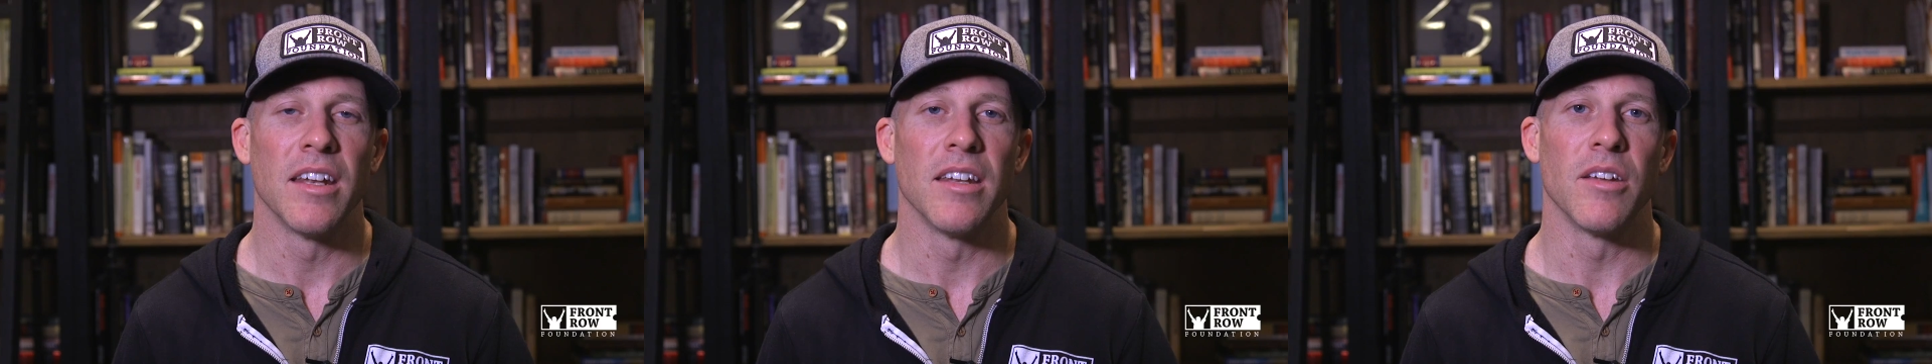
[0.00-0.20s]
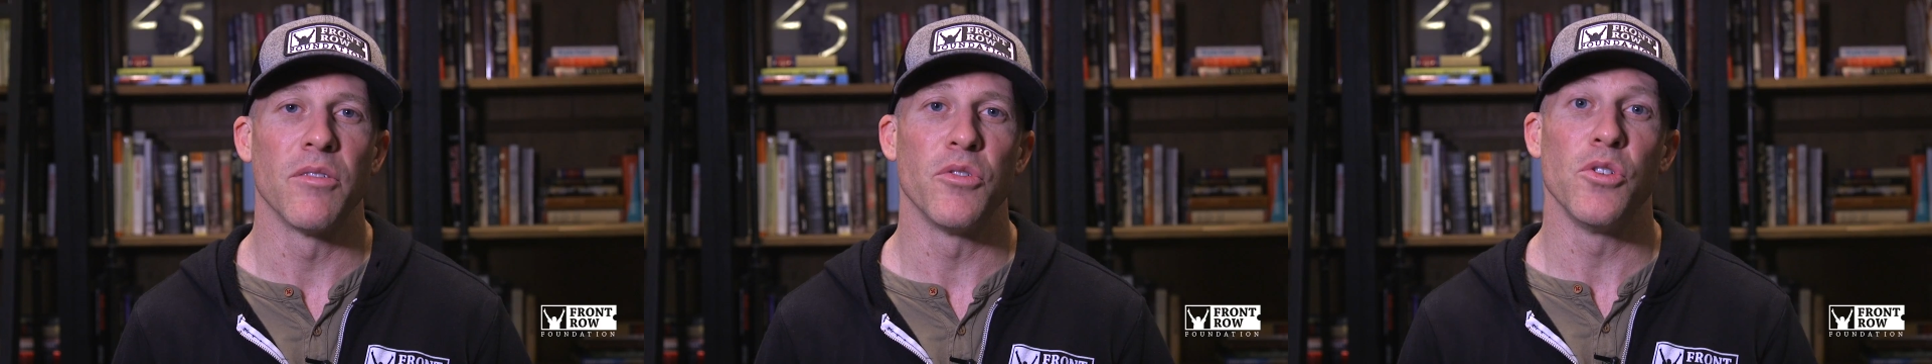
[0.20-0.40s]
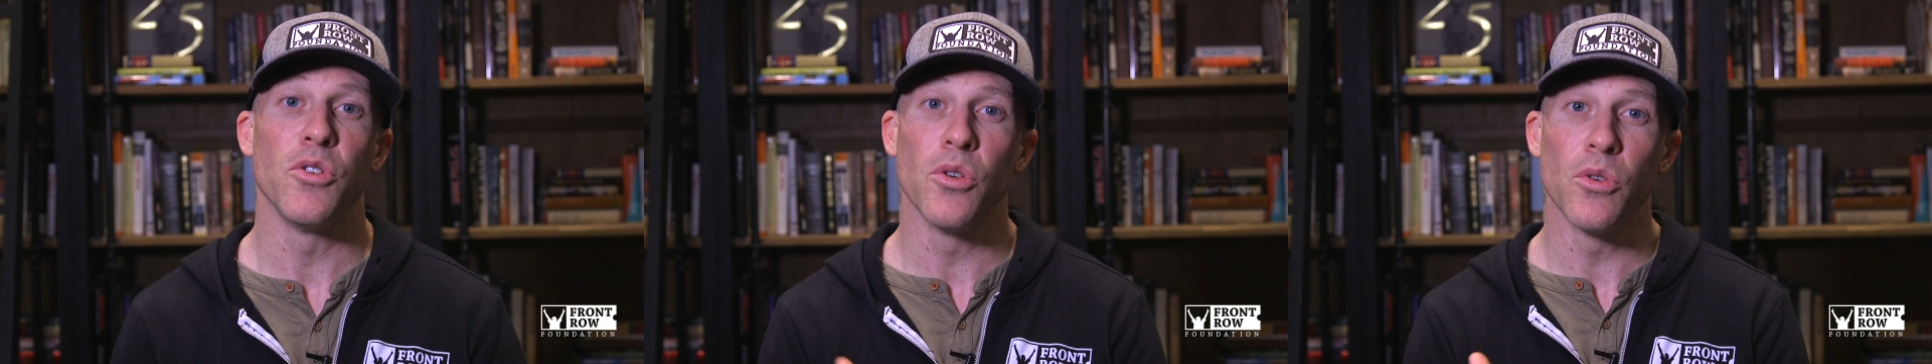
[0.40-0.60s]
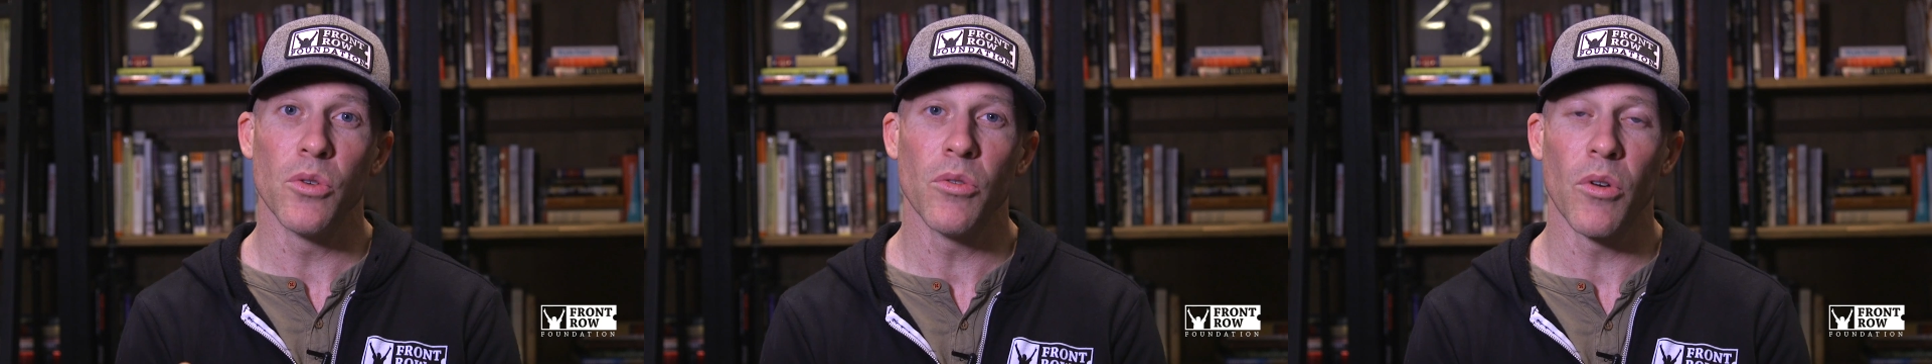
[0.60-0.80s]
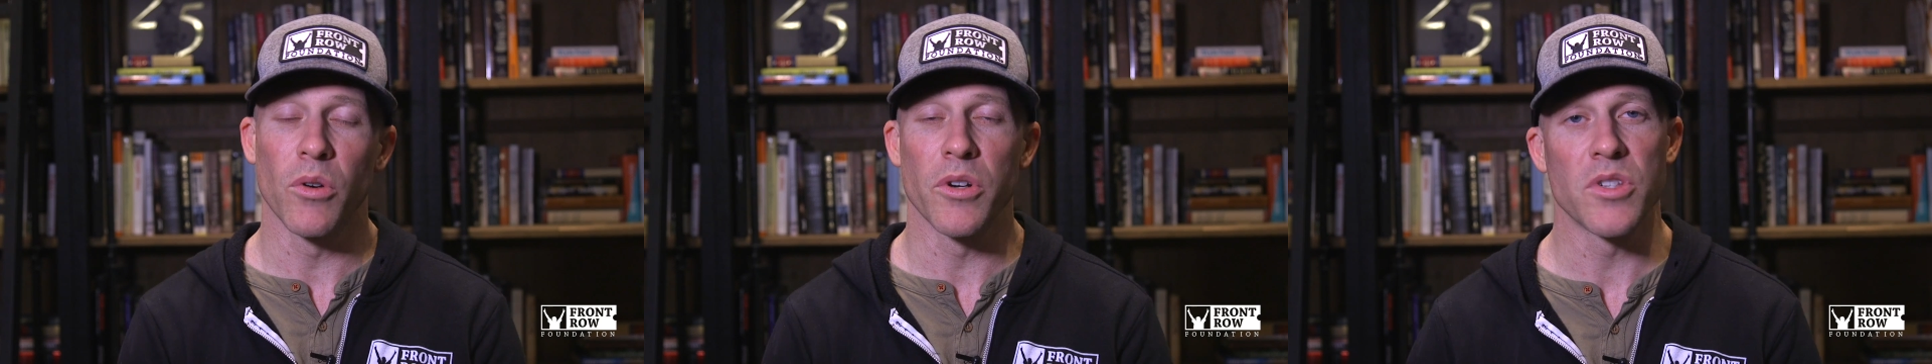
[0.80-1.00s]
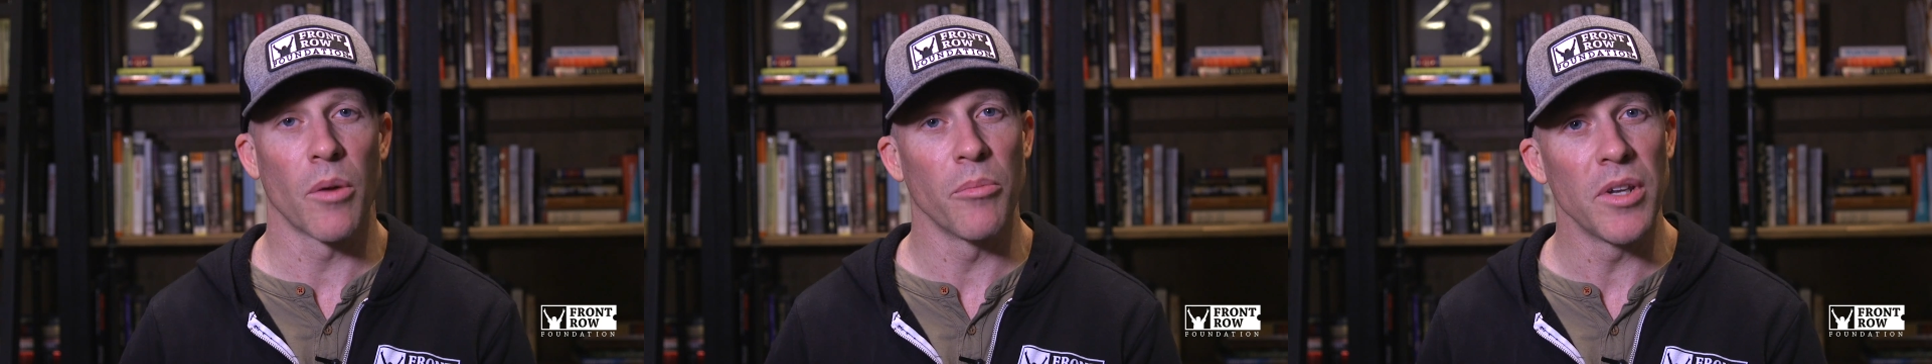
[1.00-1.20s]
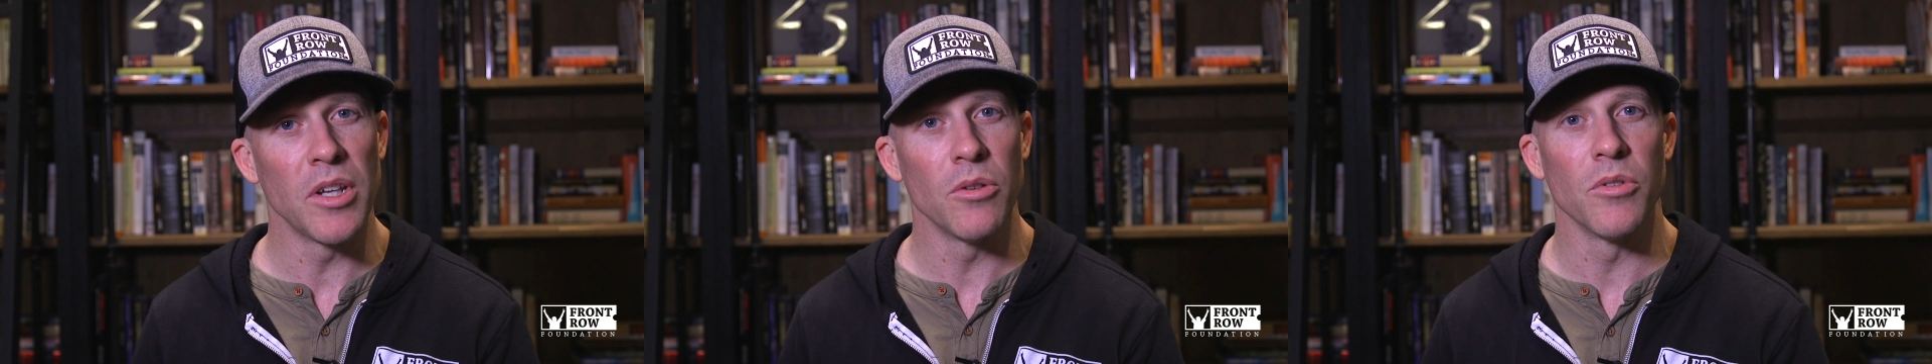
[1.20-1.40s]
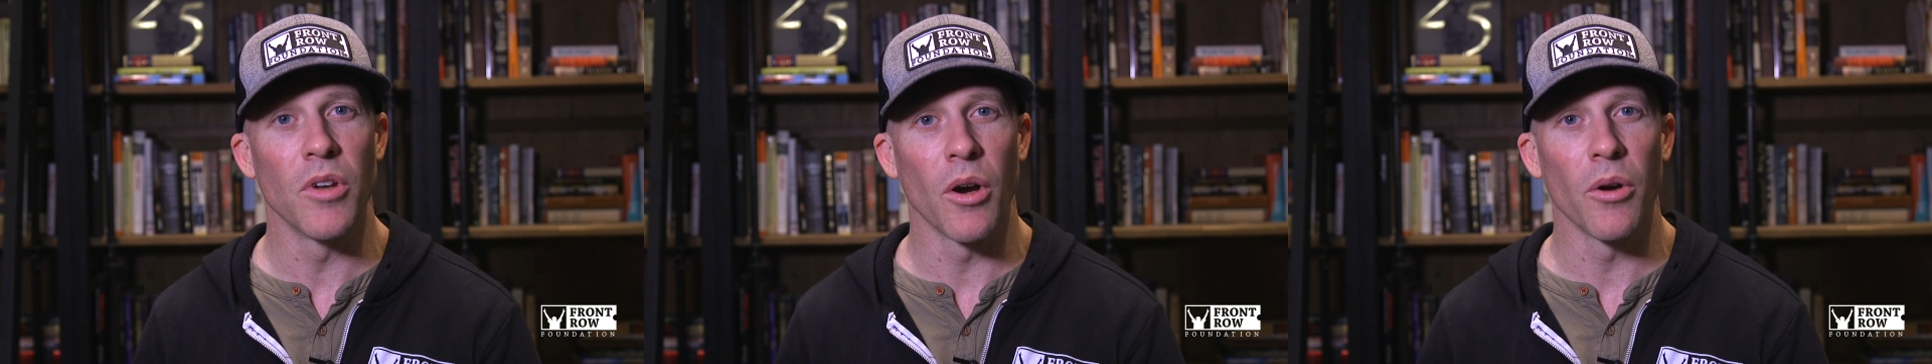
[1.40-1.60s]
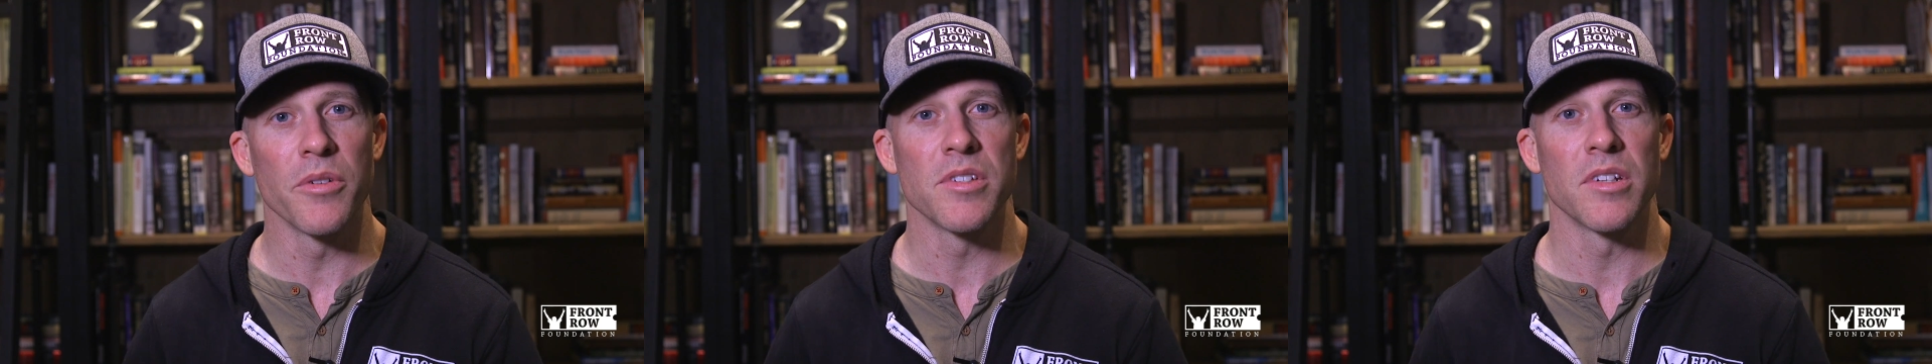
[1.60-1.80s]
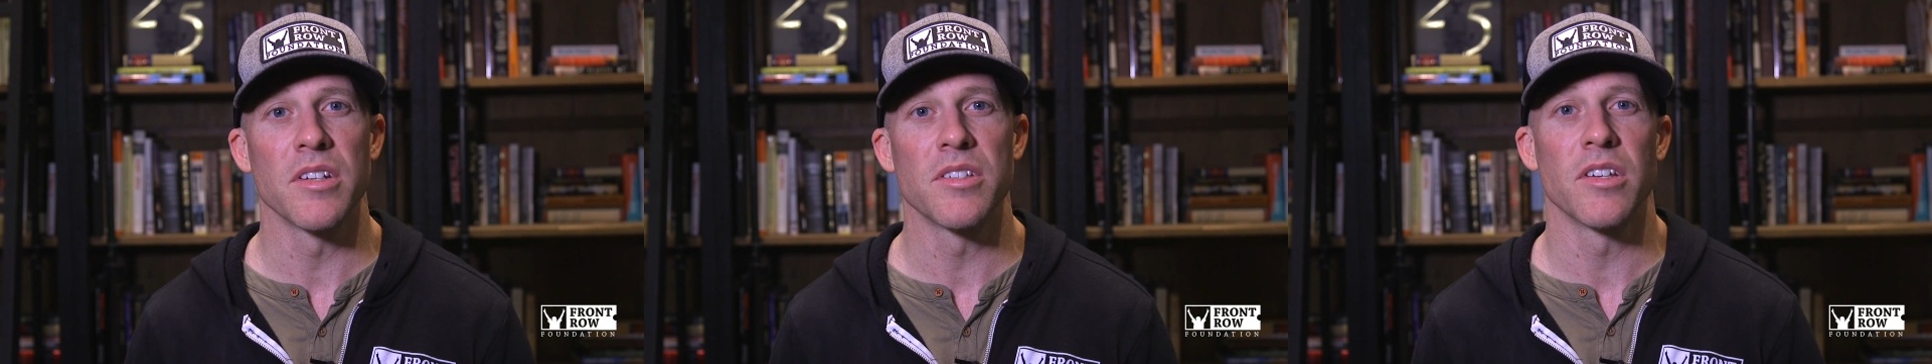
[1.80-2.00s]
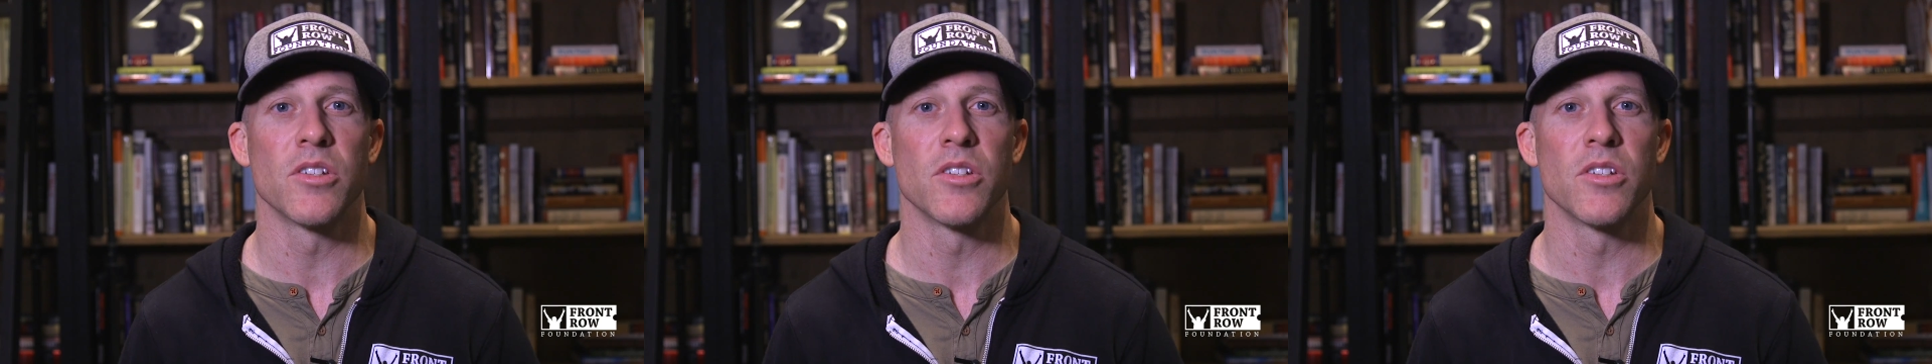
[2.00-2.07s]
And if you or somebody you know is in a